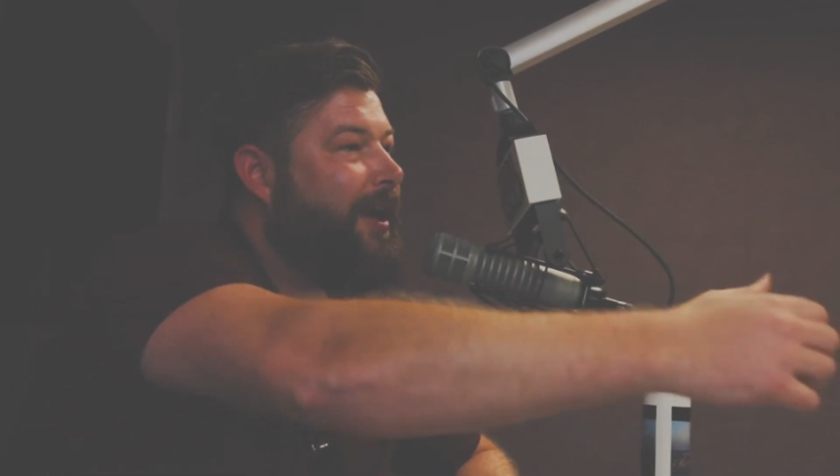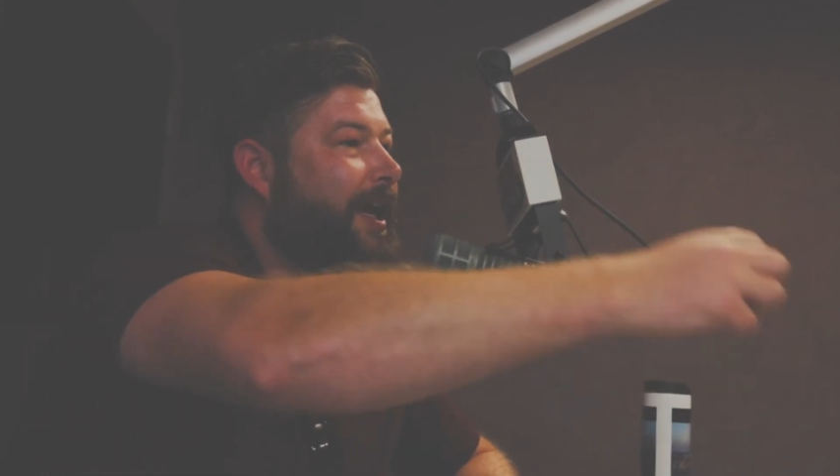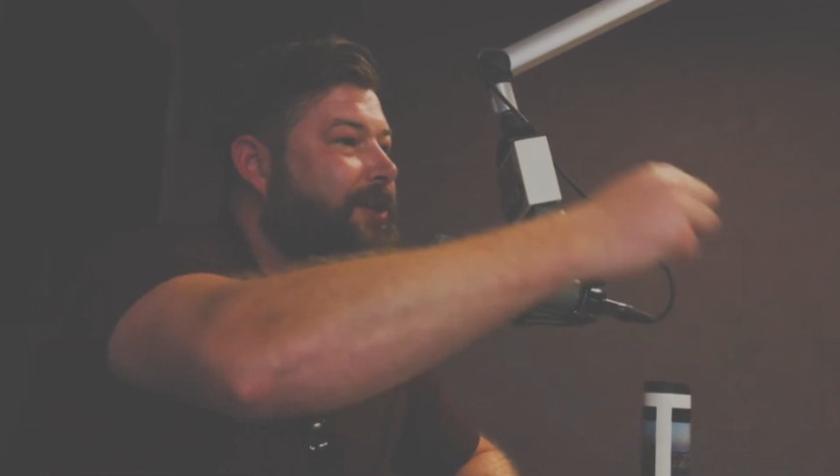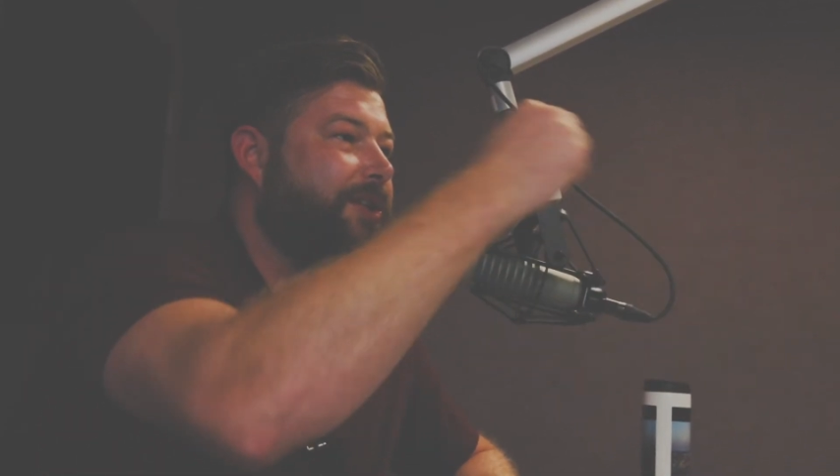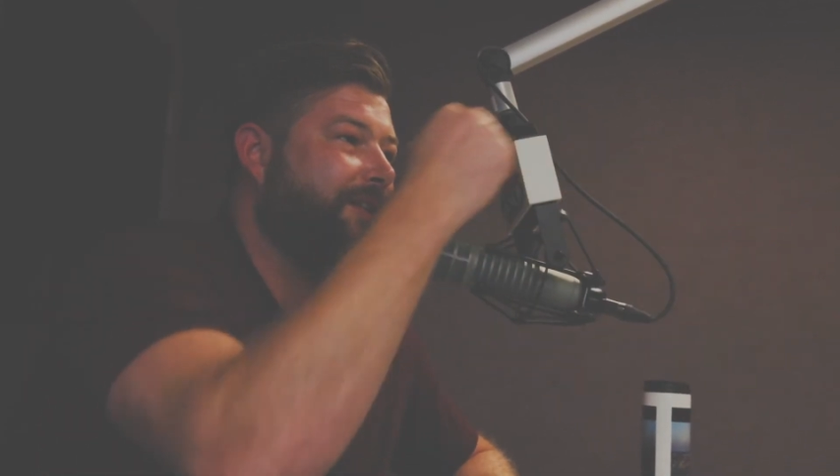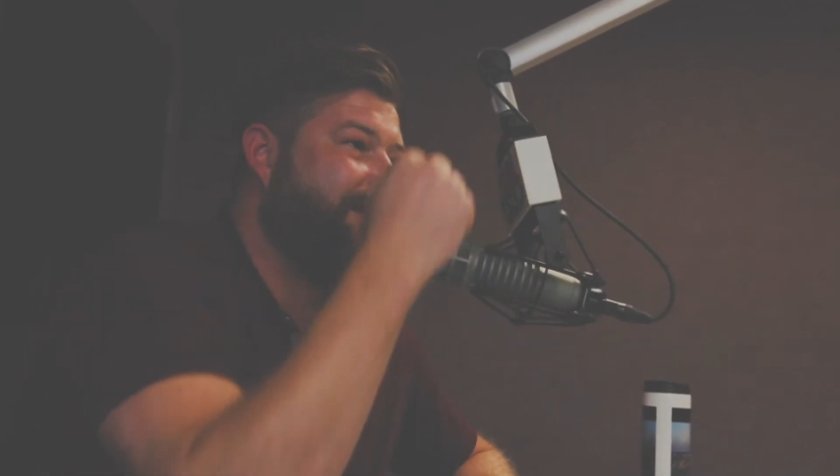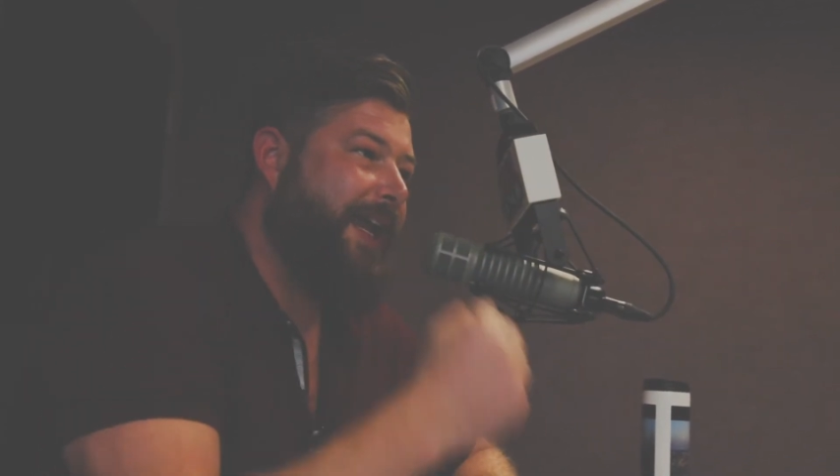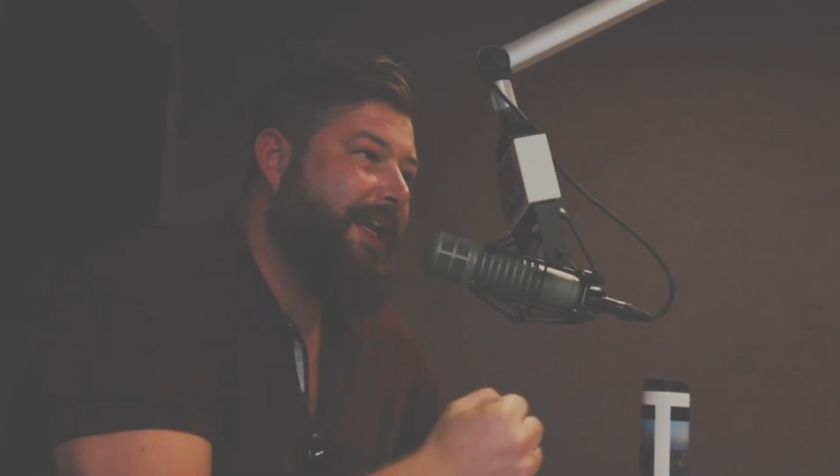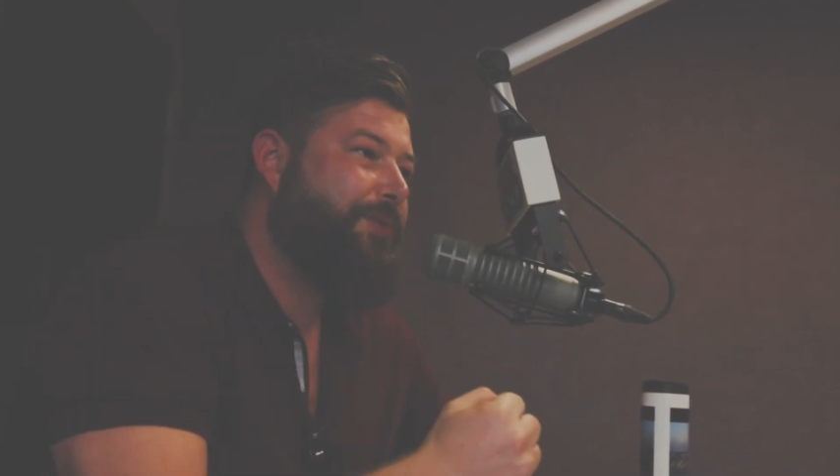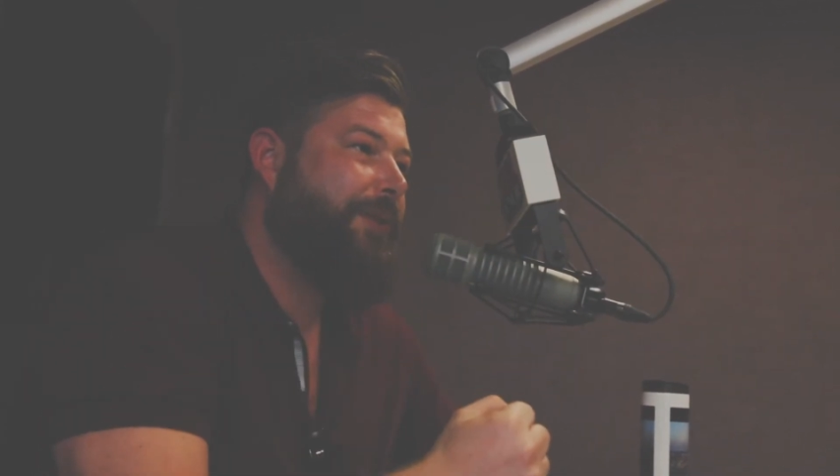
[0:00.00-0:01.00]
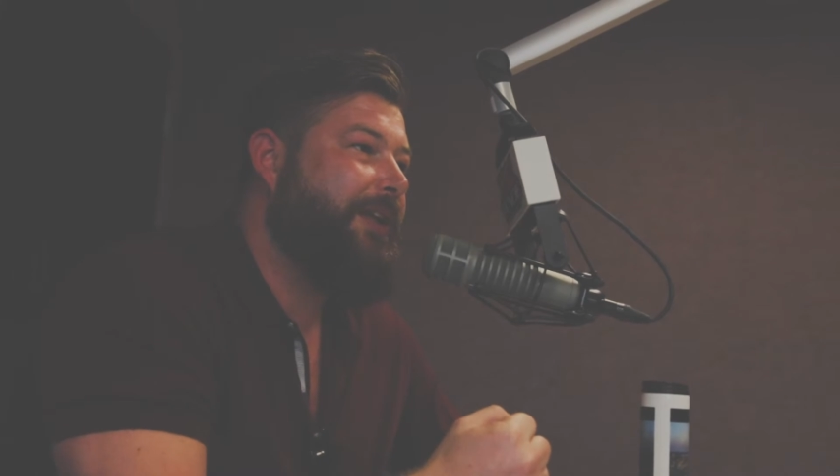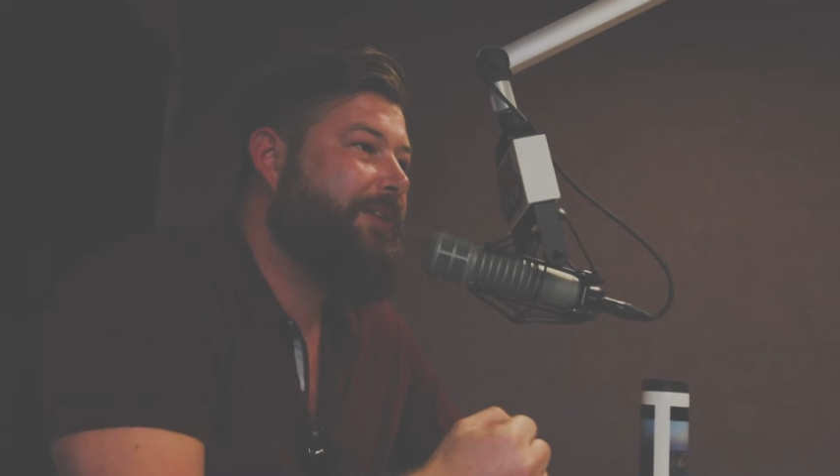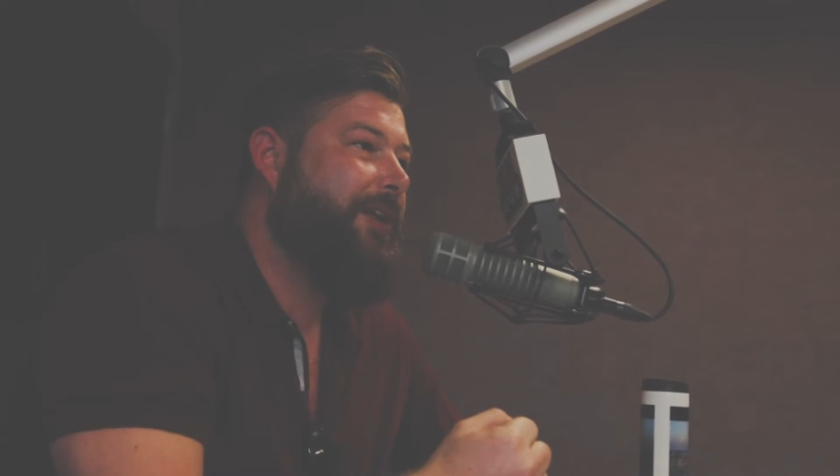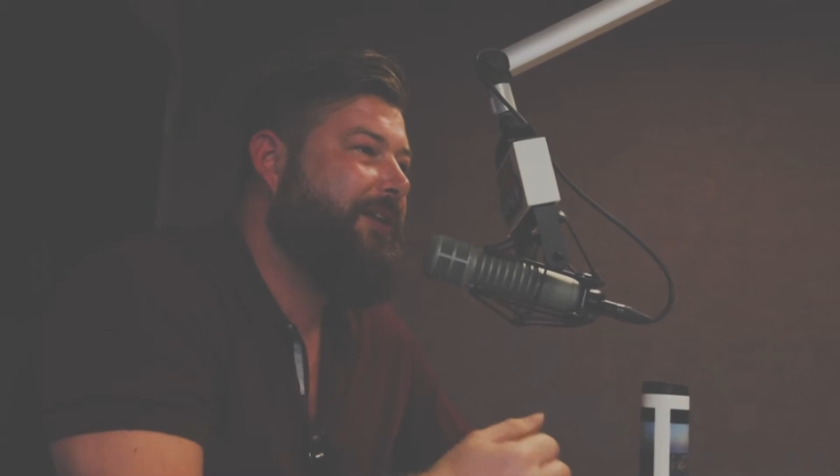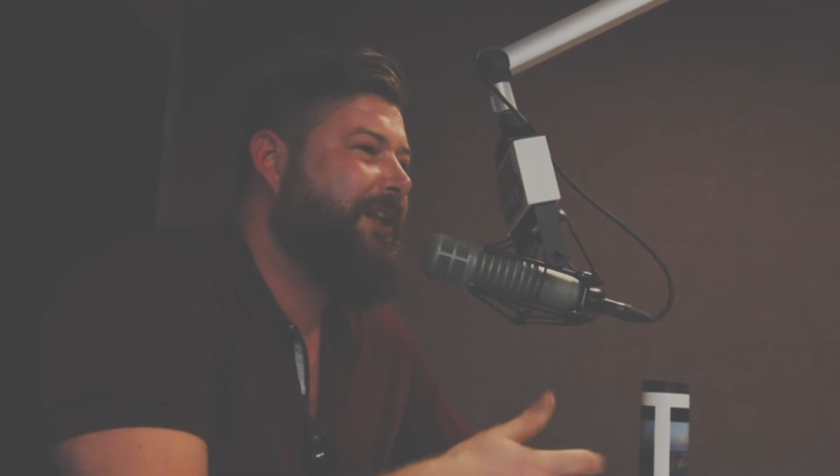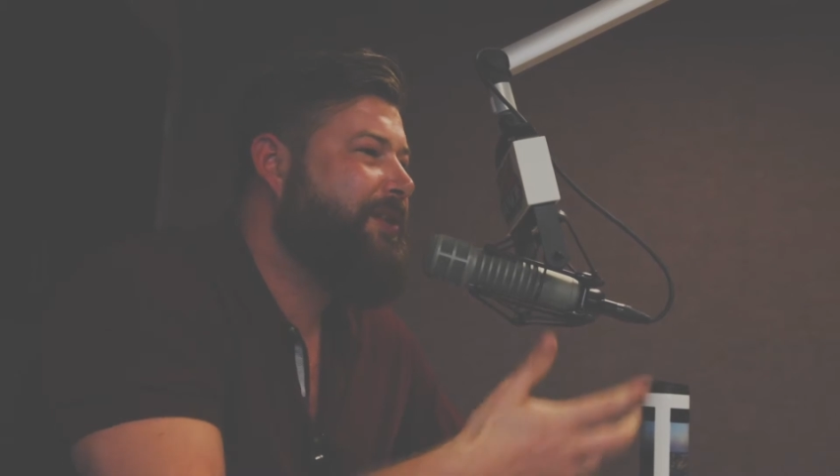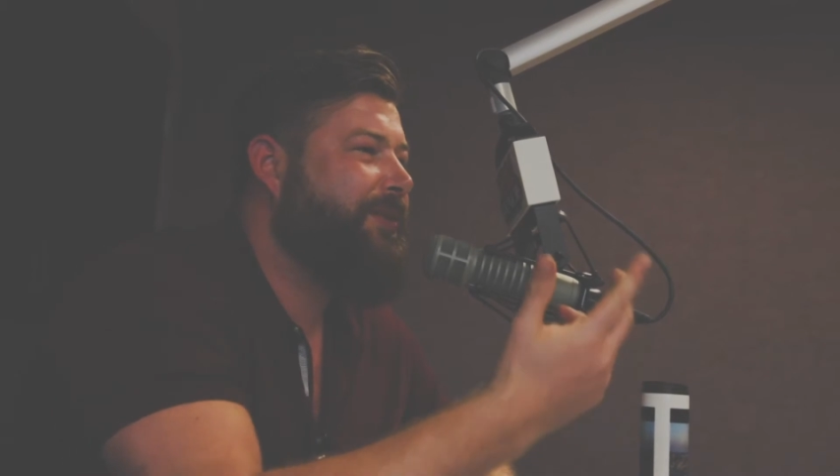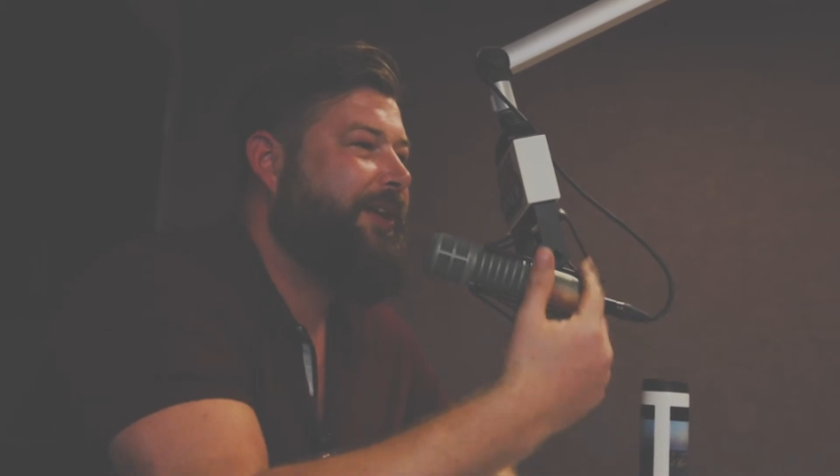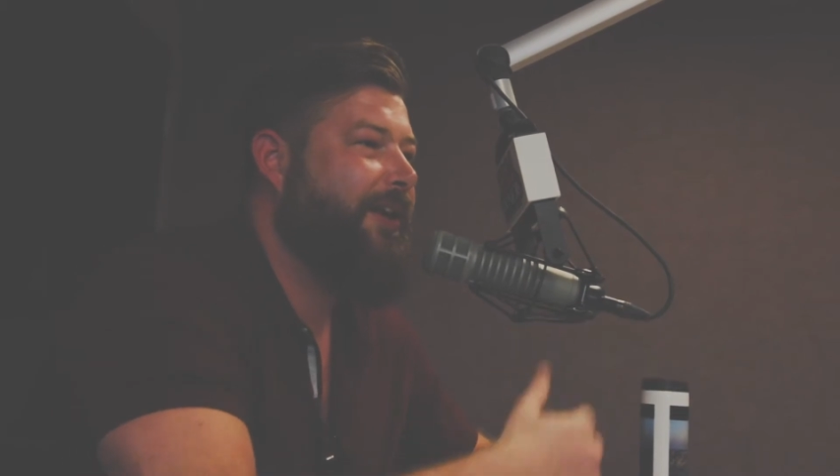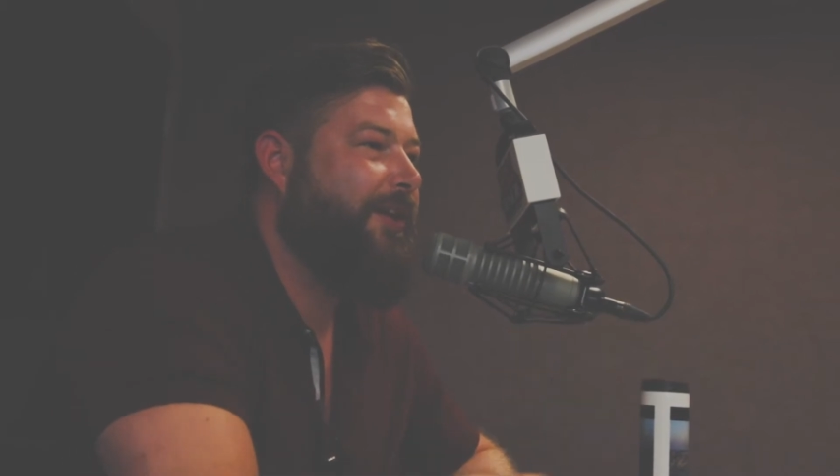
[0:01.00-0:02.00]
and just stands with each other, that's
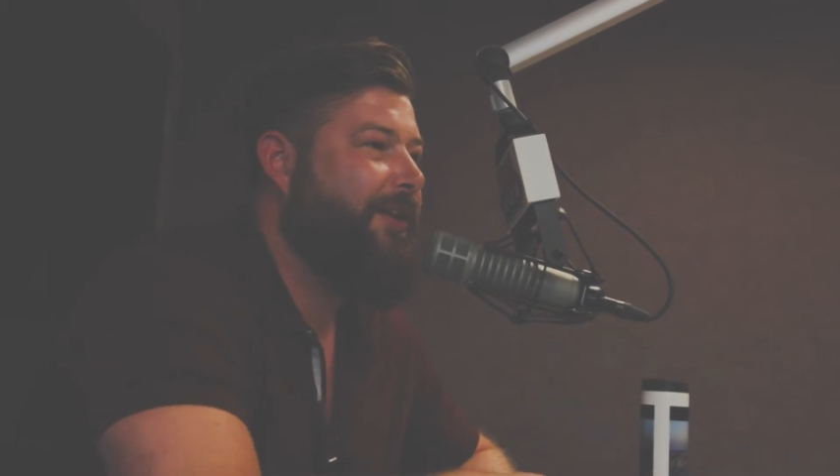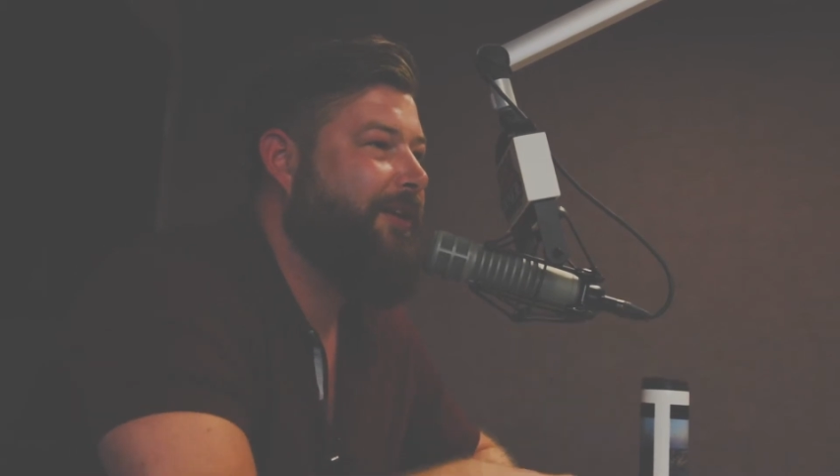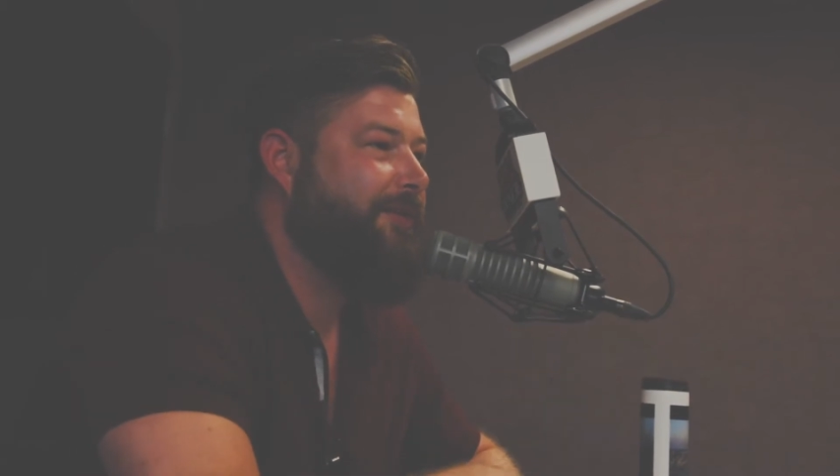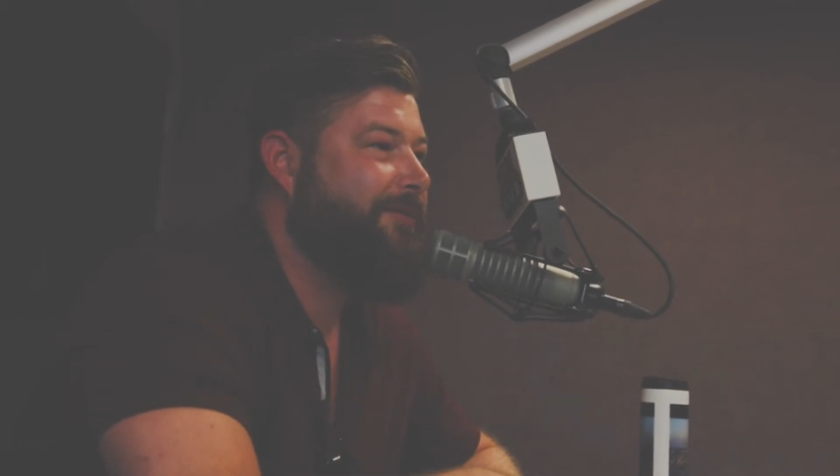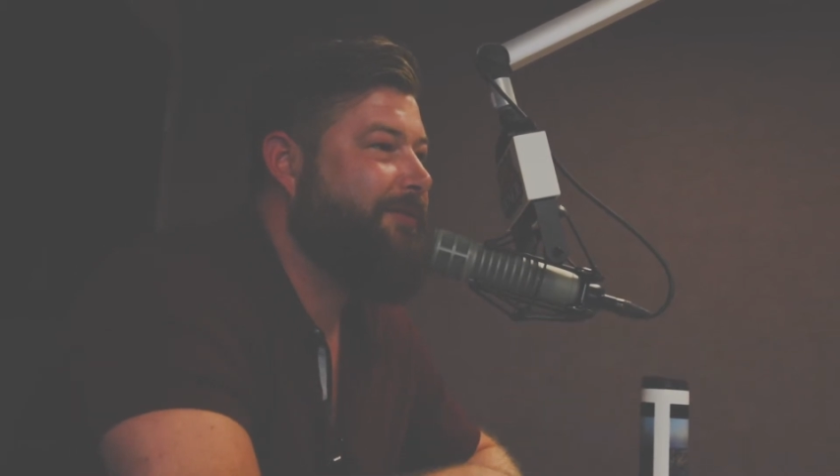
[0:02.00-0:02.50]
really our heart.